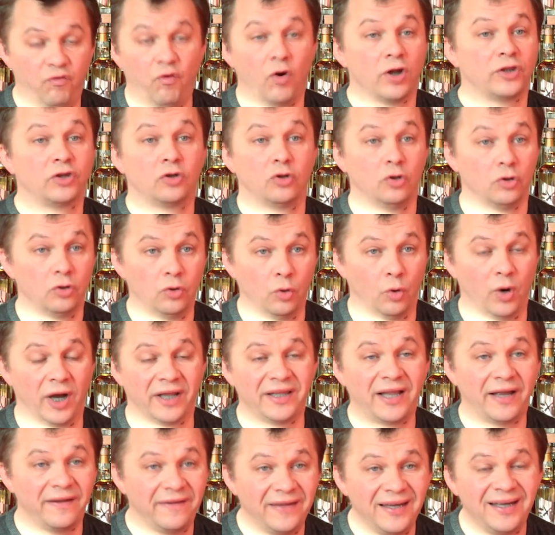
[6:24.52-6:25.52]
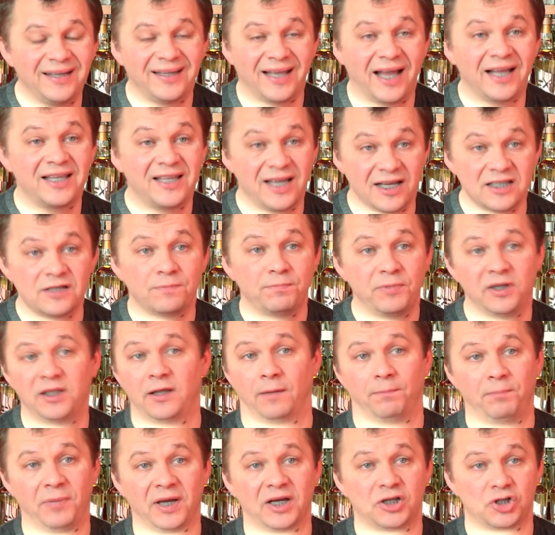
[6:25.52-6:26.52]
what to do. And I think that has
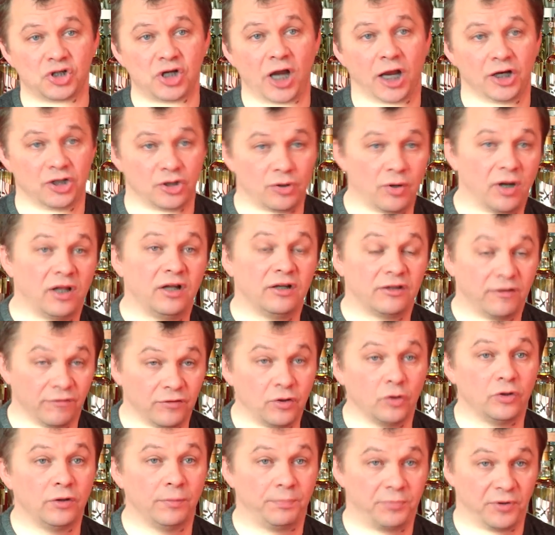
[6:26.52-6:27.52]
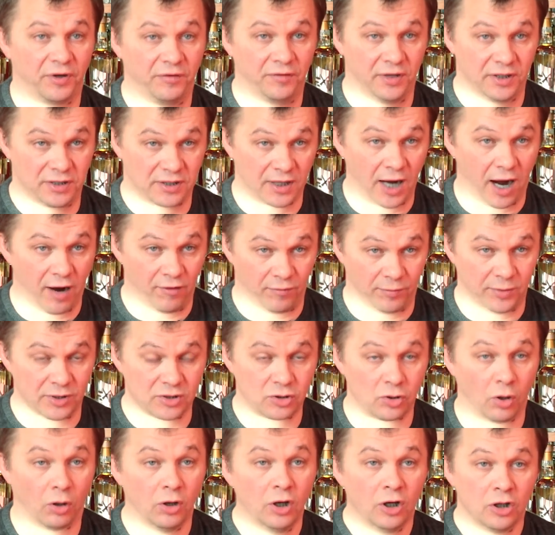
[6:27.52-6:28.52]
been a big change relative to the previous government.